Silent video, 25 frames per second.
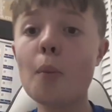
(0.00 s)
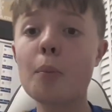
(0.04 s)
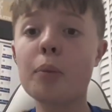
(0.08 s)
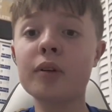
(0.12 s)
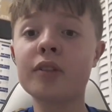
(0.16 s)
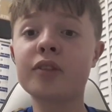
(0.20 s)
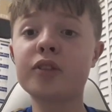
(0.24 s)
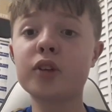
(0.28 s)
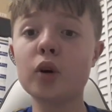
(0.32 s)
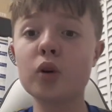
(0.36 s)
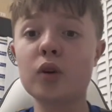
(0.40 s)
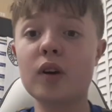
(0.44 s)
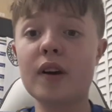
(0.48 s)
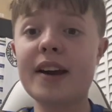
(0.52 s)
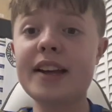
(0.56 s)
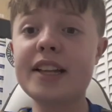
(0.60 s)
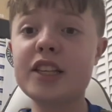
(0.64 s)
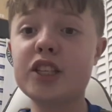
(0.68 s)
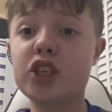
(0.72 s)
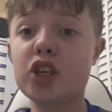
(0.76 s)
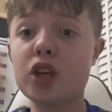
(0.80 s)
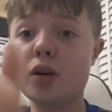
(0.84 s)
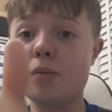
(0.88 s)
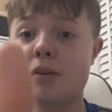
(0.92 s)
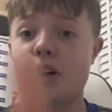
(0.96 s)
Before we get
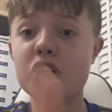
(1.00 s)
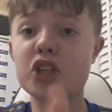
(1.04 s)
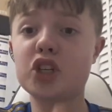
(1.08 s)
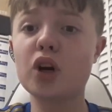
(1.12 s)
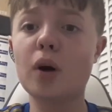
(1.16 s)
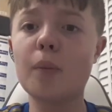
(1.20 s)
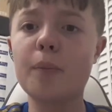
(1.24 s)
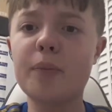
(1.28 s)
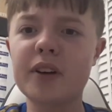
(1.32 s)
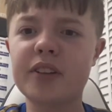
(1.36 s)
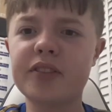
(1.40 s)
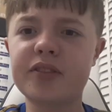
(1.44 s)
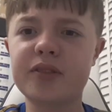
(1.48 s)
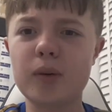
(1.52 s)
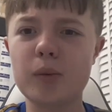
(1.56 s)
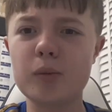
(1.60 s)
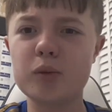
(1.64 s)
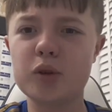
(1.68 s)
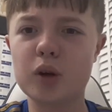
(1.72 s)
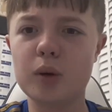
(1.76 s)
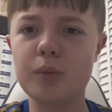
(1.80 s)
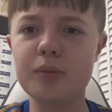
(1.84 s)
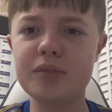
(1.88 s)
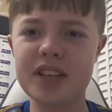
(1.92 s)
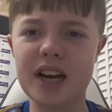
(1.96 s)
into it, make sure a big
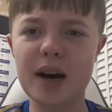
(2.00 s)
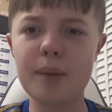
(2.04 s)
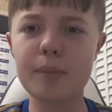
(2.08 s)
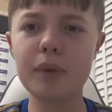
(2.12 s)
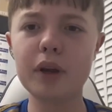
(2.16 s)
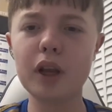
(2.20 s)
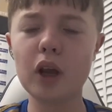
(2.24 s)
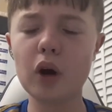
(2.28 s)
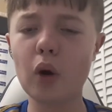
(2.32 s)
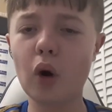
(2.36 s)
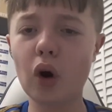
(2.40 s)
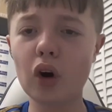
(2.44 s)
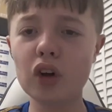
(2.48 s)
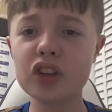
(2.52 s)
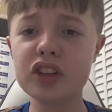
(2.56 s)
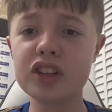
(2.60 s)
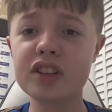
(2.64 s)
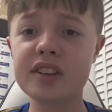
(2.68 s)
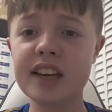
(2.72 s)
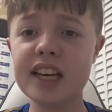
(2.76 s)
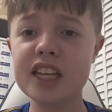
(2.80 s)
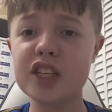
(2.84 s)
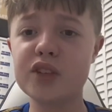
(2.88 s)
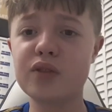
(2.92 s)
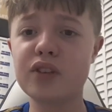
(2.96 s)
thumbs up down below on
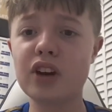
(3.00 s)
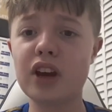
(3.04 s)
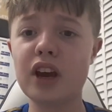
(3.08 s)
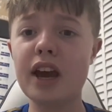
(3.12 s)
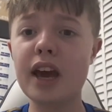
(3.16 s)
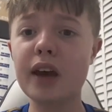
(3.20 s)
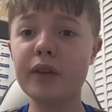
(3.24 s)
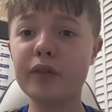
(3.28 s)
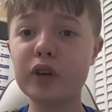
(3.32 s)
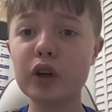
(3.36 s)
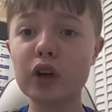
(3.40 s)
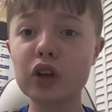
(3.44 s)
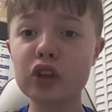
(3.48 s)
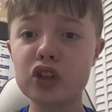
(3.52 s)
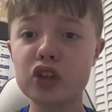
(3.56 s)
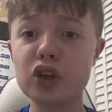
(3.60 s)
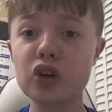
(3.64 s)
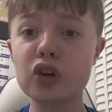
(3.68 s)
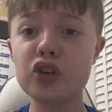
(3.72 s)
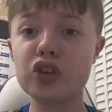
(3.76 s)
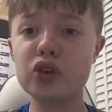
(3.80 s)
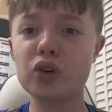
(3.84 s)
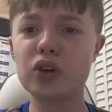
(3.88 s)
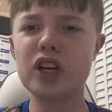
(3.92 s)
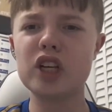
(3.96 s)
today's video if you're going to
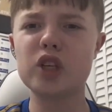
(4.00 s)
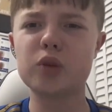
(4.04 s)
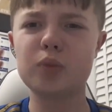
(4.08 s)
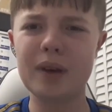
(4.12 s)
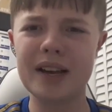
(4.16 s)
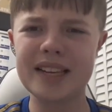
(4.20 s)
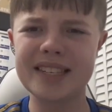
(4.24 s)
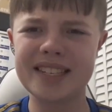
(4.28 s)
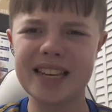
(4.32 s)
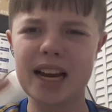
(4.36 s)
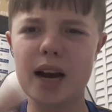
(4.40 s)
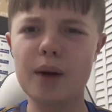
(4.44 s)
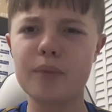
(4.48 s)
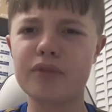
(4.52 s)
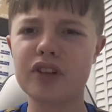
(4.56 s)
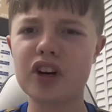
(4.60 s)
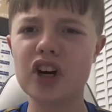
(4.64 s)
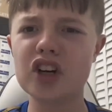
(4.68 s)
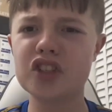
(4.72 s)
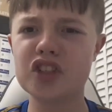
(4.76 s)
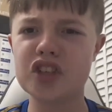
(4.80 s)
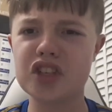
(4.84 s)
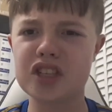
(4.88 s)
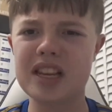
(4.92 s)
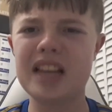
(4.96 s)
enjoy this West Ham
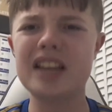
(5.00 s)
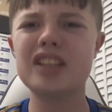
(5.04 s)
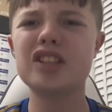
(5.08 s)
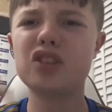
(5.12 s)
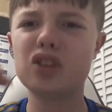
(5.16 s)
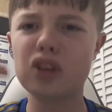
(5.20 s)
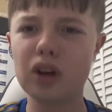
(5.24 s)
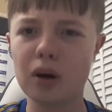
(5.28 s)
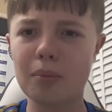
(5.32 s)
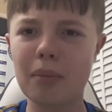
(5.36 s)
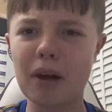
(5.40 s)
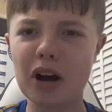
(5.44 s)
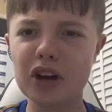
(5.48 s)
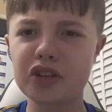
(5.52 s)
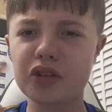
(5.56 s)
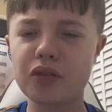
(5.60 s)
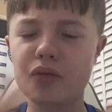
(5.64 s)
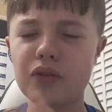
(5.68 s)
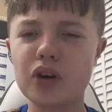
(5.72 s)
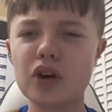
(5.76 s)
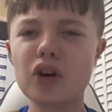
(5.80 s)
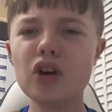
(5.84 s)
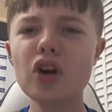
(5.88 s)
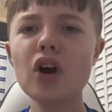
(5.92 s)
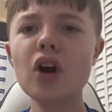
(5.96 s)
versus Leicester match
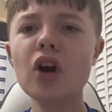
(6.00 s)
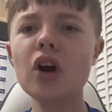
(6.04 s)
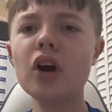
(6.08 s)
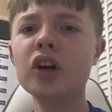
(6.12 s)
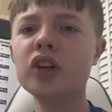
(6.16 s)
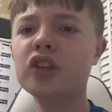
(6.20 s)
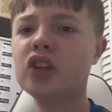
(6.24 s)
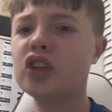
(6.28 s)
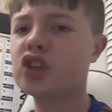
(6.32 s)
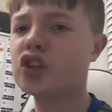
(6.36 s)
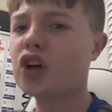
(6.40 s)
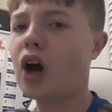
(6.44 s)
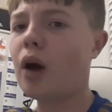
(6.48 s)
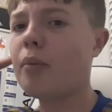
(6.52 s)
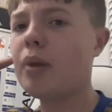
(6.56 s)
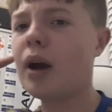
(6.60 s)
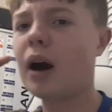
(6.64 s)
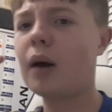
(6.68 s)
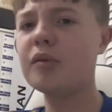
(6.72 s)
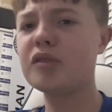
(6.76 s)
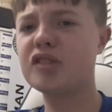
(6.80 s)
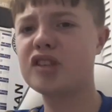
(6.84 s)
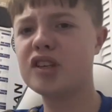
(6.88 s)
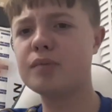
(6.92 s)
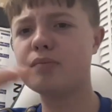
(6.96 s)
review. Subscribe if you
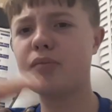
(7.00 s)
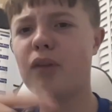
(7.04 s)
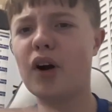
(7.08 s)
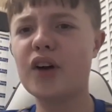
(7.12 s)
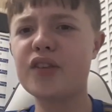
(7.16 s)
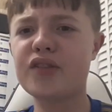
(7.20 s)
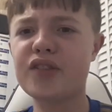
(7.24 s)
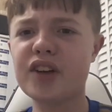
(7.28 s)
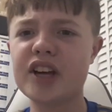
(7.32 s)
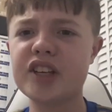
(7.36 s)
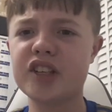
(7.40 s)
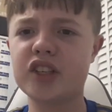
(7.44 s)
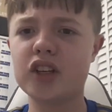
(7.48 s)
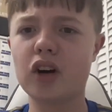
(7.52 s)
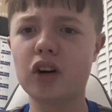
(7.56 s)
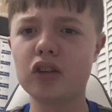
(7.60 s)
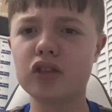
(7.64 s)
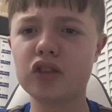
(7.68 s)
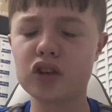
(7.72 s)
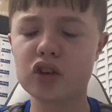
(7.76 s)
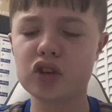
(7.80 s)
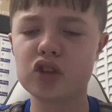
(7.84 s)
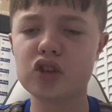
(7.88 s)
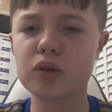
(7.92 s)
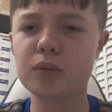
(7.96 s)
haven't seen my face
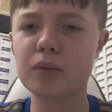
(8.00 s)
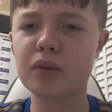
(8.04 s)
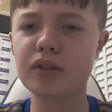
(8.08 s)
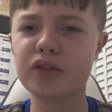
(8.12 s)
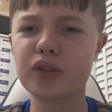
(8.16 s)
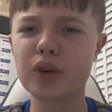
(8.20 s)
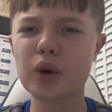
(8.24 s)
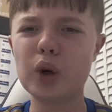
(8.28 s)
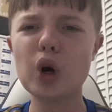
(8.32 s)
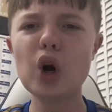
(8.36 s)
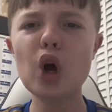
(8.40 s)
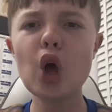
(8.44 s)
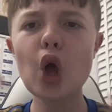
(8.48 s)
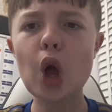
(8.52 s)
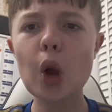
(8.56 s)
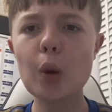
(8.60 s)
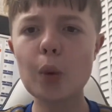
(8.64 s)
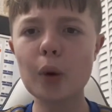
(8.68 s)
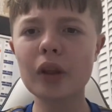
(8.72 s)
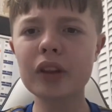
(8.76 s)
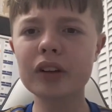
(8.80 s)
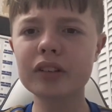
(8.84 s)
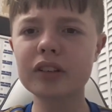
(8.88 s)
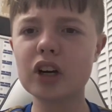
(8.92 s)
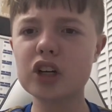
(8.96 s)
on your screen before.
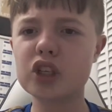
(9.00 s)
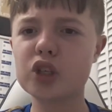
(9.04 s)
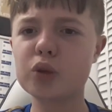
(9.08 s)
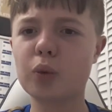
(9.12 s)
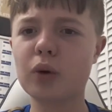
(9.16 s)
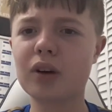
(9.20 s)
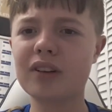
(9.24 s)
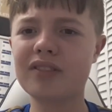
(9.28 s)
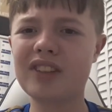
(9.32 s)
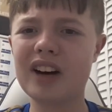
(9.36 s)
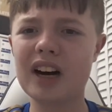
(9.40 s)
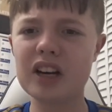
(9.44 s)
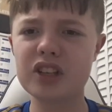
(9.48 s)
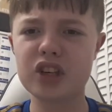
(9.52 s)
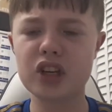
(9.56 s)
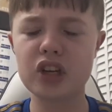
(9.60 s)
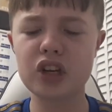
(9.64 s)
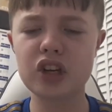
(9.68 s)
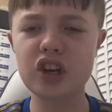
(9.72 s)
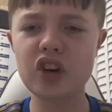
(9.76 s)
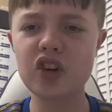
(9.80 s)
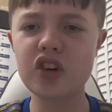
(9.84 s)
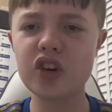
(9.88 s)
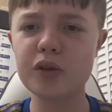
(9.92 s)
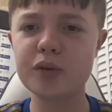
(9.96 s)
We're on the road to 1,000
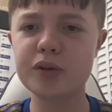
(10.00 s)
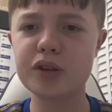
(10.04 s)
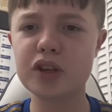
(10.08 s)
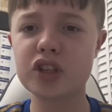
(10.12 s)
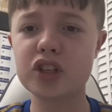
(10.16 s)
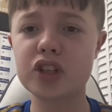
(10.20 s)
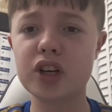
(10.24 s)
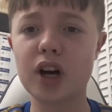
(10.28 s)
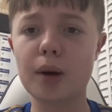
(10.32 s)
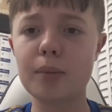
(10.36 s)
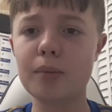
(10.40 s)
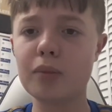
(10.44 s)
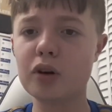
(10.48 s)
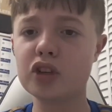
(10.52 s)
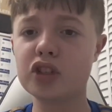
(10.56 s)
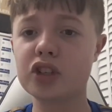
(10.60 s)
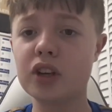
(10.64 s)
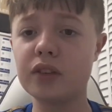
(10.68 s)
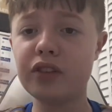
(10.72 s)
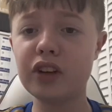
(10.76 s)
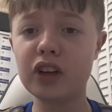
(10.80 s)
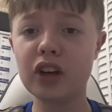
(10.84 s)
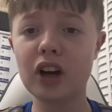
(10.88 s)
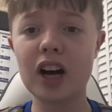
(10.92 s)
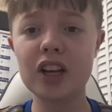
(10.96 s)
YouTube subscribers, so
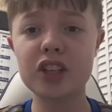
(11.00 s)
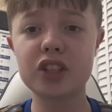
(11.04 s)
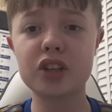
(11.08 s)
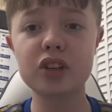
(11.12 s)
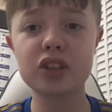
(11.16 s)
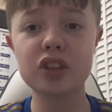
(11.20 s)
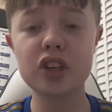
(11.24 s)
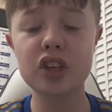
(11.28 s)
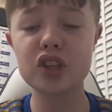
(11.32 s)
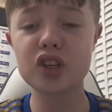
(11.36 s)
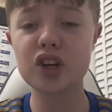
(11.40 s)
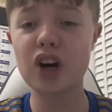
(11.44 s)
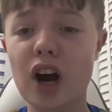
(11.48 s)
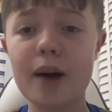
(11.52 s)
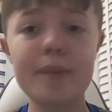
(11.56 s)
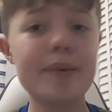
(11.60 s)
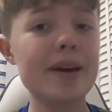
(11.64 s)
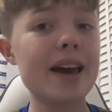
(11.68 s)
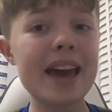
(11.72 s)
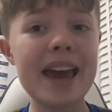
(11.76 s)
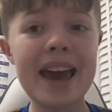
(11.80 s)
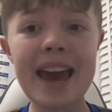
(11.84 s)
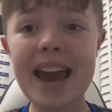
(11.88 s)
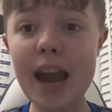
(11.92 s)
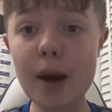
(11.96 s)
if you guys could subscribe,
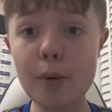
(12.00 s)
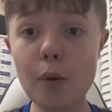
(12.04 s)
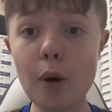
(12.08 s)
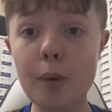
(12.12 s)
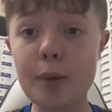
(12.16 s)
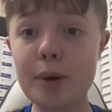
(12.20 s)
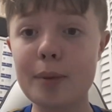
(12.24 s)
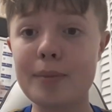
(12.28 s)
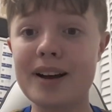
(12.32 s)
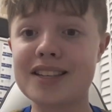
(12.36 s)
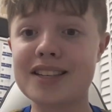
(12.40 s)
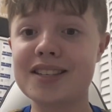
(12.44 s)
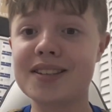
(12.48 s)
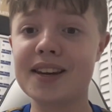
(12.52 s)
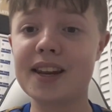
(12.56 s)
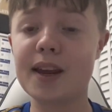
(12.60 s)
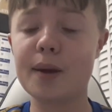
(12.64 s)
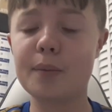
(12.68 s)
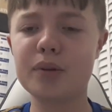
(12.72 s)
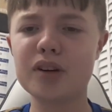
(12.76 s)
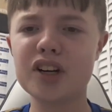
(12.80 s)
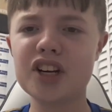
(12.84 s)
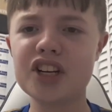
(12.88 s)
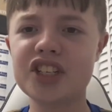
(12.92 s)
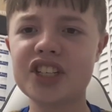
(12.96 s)
it will be massively
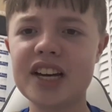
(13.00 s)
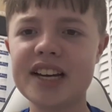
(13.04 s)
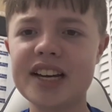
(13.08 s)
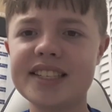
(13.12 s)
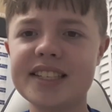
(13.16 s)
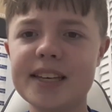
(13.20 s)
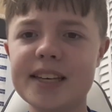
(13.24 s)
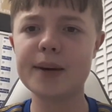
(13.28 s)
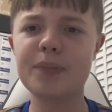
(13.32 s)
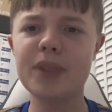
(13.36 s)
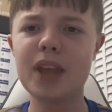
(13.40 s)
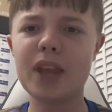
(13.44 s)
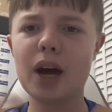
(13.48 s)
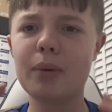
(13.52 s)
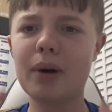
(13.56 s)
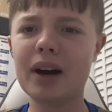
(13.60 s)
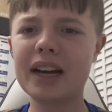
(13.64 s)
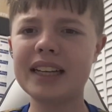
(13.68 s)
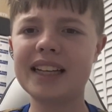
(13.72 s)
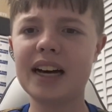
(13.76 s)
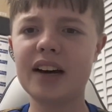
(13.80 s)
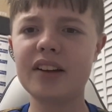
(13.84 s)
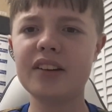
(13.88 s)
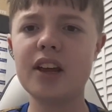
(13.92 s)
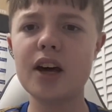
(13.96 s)
appreciated. And while
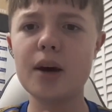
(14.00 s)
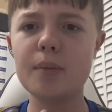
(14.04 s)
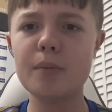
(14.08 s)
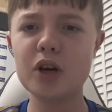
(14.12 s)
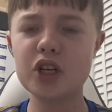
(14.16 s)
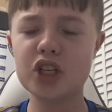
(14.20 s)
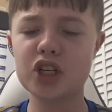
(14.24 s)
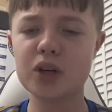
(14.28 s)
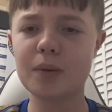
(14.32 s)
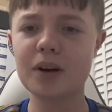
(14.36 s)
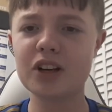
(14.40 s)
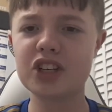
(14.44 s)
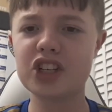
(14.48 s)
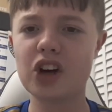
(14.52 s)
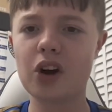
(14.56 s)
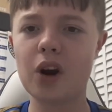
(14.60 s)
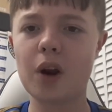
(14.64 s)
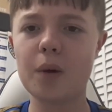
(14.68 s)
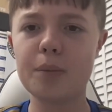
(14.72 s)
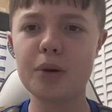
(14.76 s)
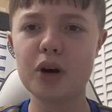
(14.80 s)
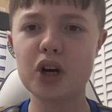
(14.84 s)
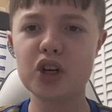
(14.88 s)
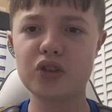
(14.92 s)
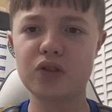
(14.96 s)
you're down there, make sure my
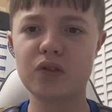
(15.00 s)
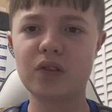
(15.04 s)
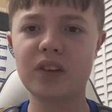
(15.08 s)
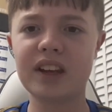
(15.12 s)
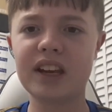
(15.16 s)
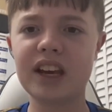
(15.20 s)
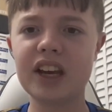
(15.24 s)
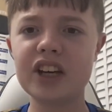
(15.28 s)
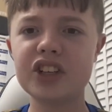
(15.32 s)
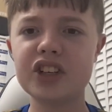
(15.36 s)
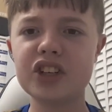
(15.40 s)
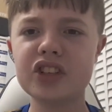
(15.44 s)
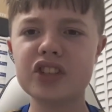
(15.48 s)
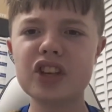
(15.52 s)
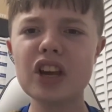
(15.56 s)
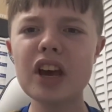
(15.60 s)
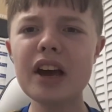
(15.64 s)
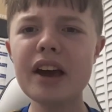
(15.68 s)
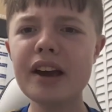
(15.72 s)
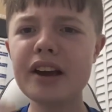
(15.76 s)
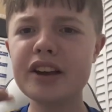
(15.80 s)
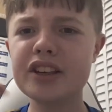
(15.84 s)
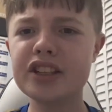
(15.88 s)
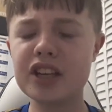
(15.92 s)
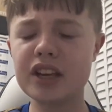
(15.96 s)
channel has notifications
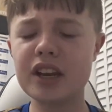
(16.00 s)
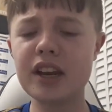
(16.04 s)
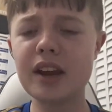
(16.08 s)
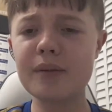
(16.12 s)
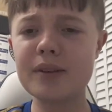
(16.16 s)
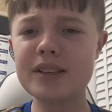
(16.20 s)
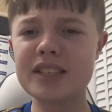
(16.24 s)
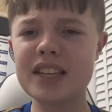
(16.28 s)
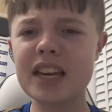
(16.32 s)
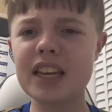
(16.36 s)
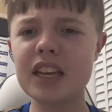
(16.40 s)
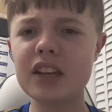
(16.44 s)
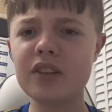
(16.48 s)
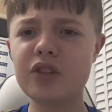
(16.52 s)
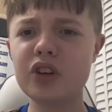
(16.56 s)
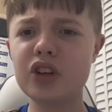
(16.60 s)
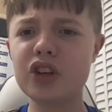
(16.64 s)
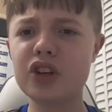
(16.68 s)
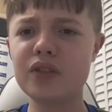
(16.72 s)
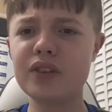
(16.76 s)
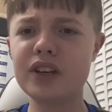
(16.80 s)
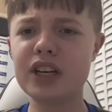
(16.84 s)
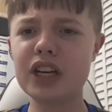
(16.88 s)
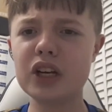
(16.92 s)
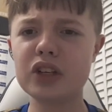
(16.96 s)
so you never miss any
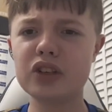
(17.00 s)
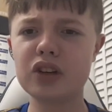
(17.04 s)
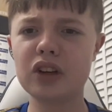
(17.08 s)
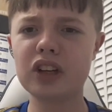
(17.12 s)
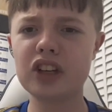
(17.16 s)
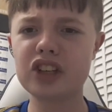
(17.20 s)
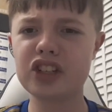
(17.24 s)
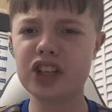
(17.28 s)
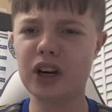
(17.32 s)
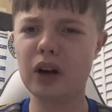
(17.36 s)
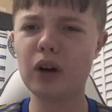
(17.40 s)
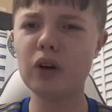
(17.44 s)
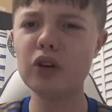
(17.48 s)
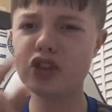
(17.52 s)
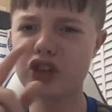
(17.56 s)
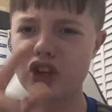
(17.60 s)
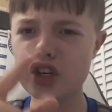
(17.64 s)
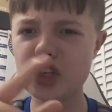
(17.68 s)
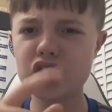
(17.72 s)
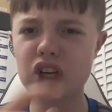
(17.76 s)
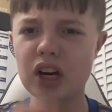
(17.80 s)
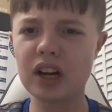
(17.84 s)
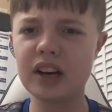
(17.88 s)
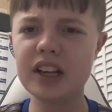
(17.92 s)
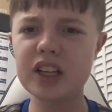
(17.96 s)
future videos on the channel,
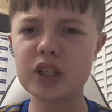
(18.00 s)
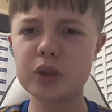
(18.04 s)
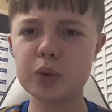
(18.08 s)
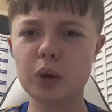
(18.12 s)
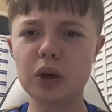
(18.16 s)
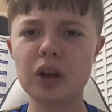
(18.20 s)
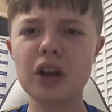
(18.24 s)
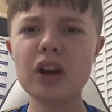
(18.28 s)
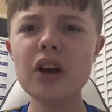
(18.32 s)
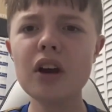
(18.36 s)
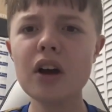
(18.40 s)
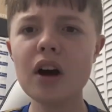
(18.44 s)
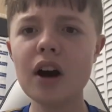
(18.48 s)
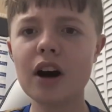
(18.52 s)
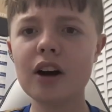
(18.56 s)
just like this one.